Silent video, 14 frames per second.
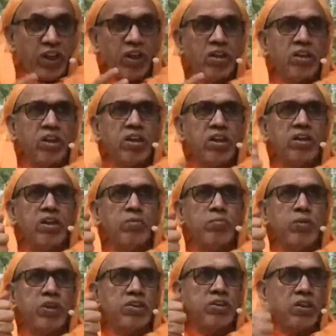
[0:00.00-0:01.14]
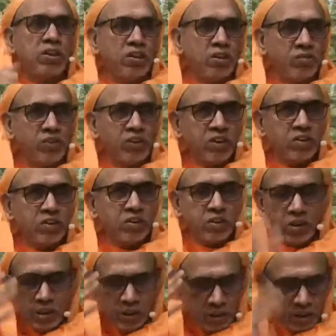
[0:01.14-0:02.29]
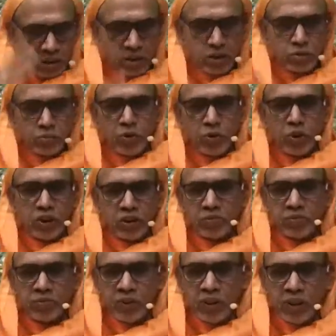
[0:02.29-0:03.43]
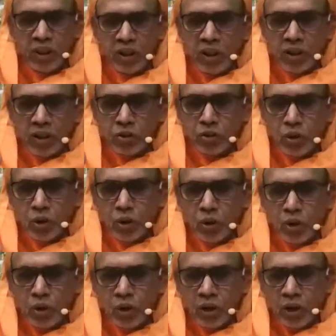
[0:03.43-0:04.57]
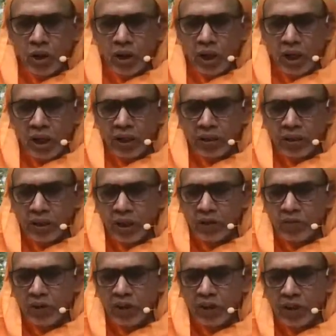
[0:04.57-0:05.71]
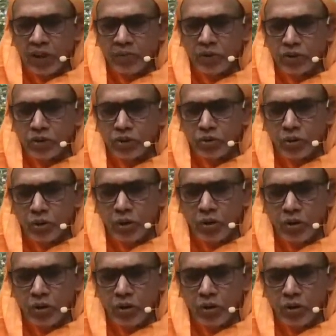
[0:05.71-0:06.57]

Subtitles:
feel, that makes all the difference. This body. So, and then what happens,